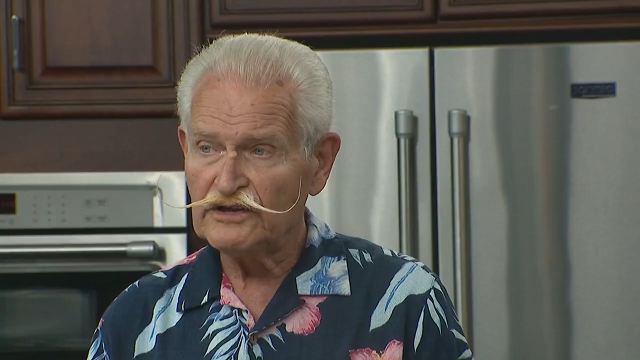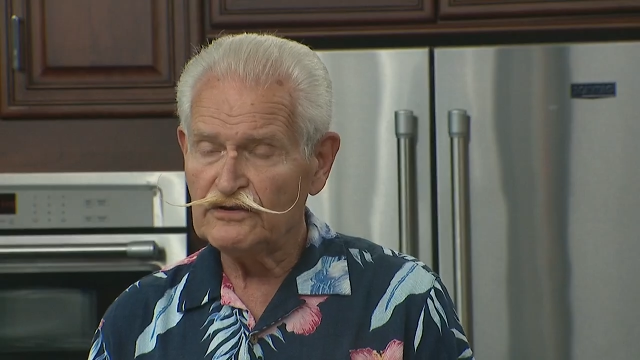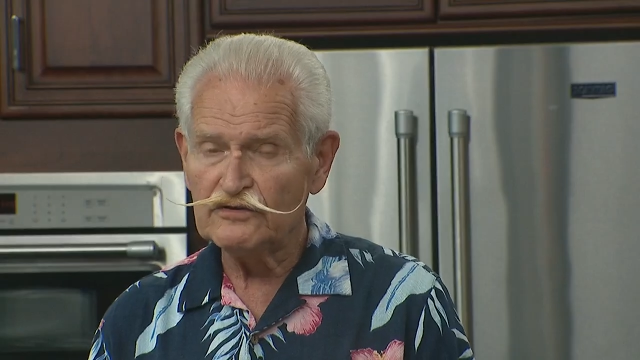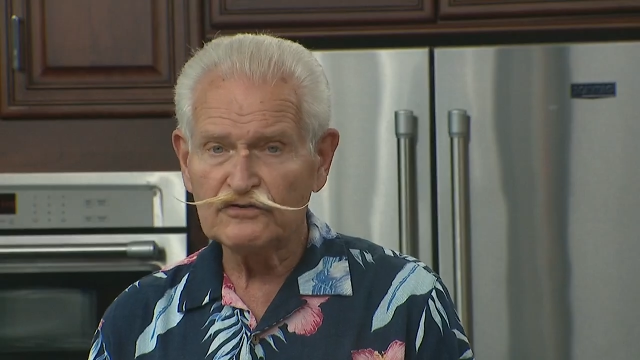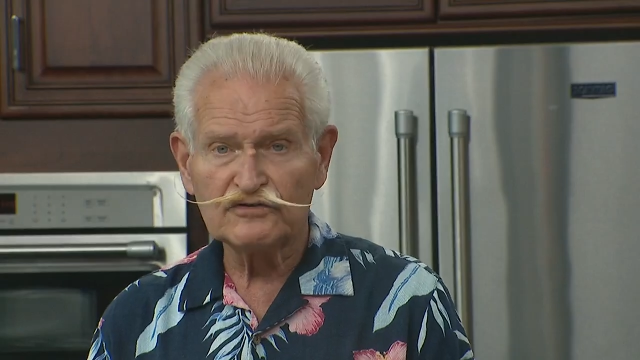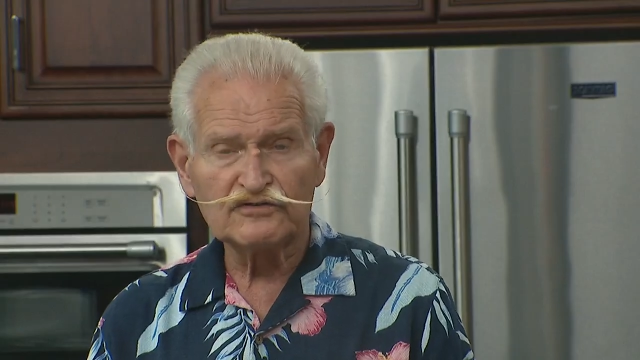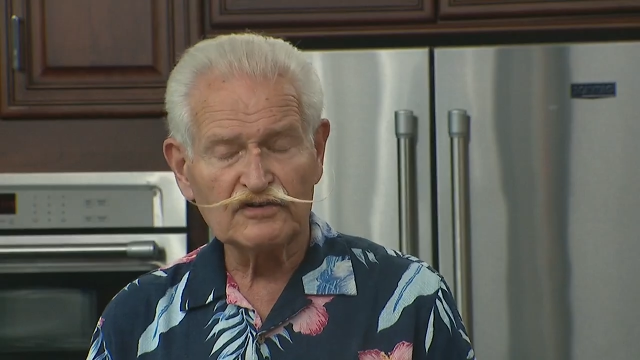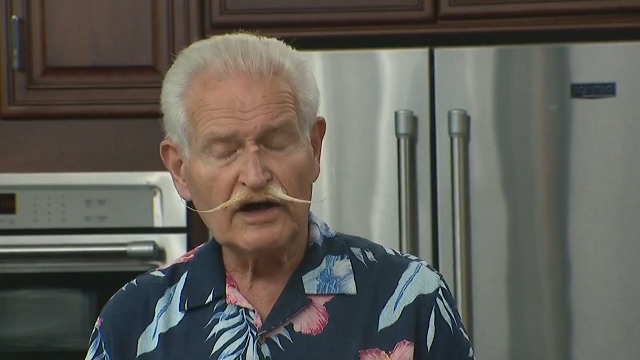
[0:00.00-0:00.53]

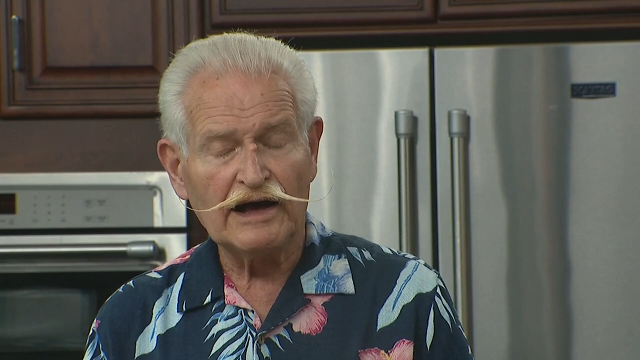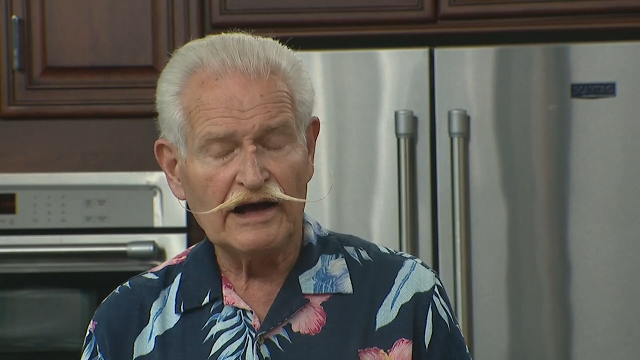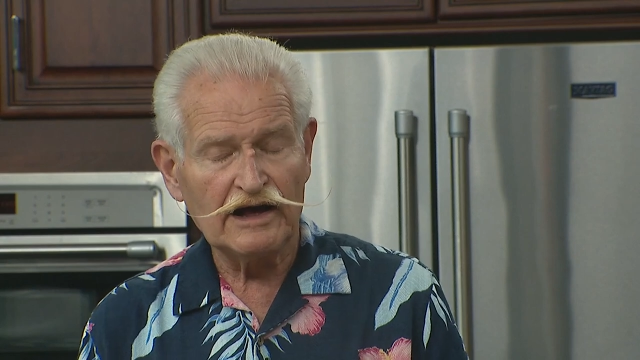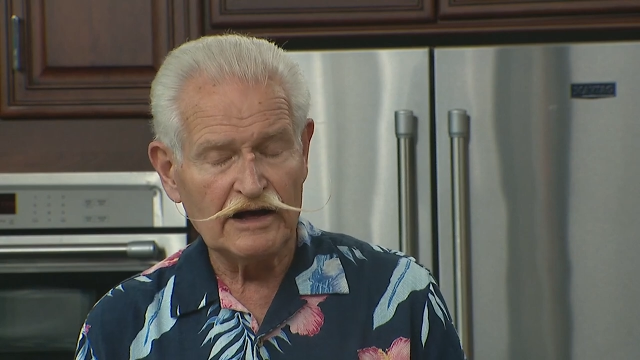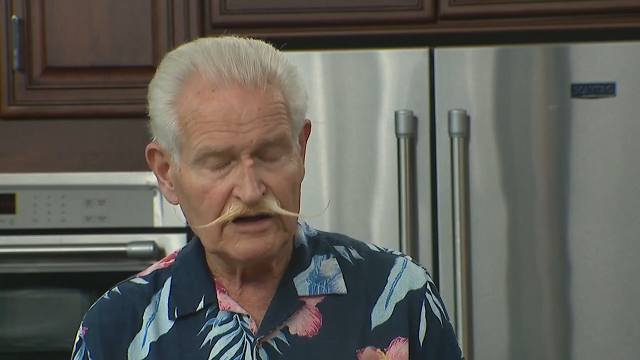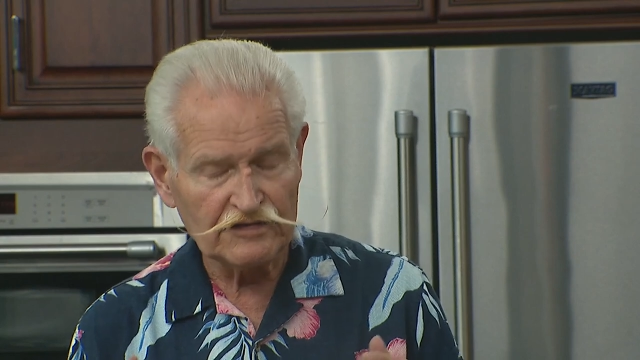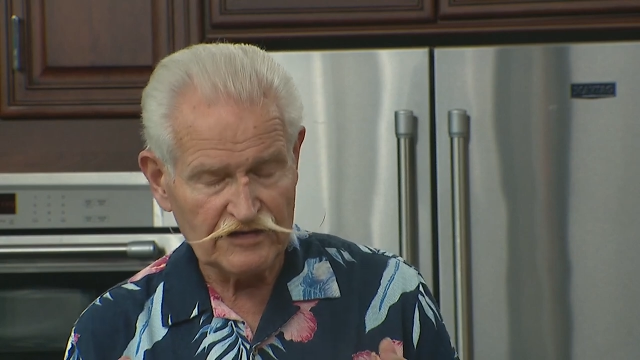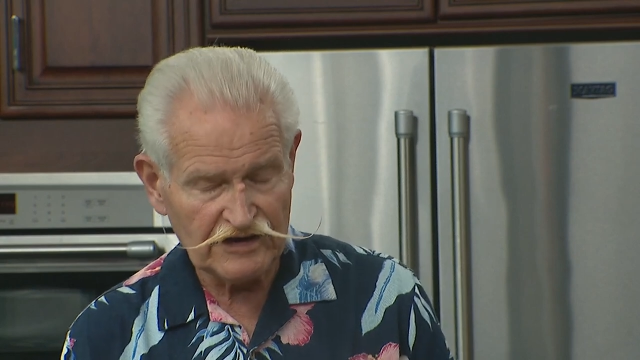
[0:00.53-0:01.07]
use
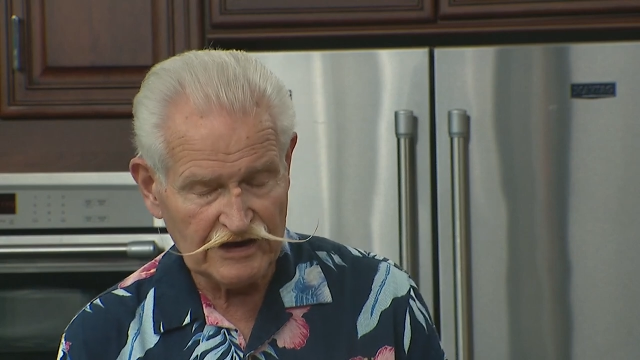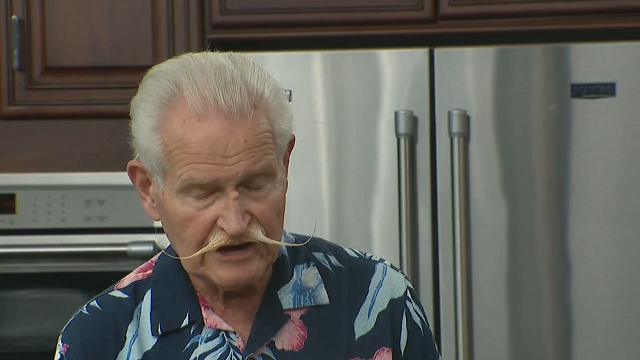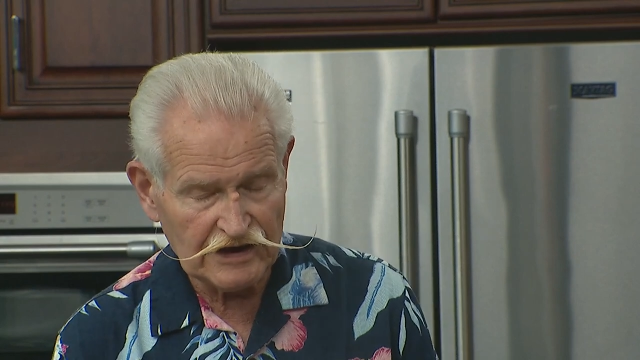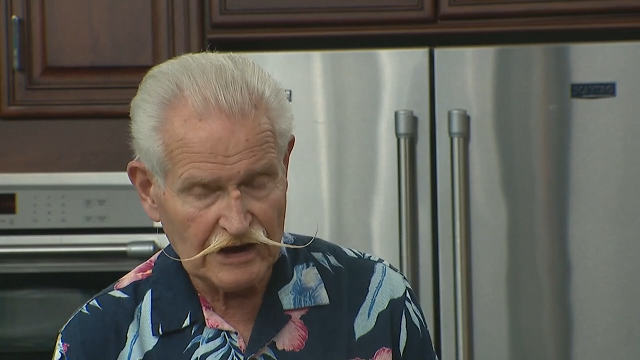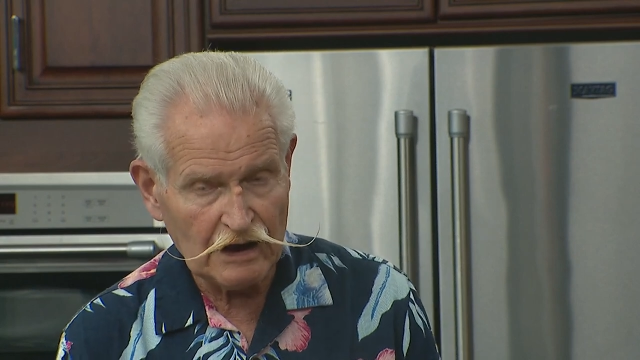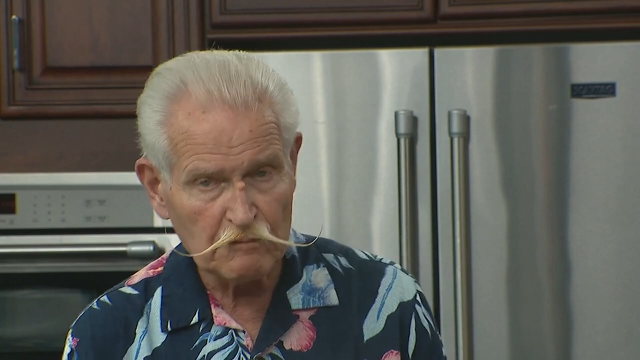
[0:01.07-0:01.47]
uh, the uh,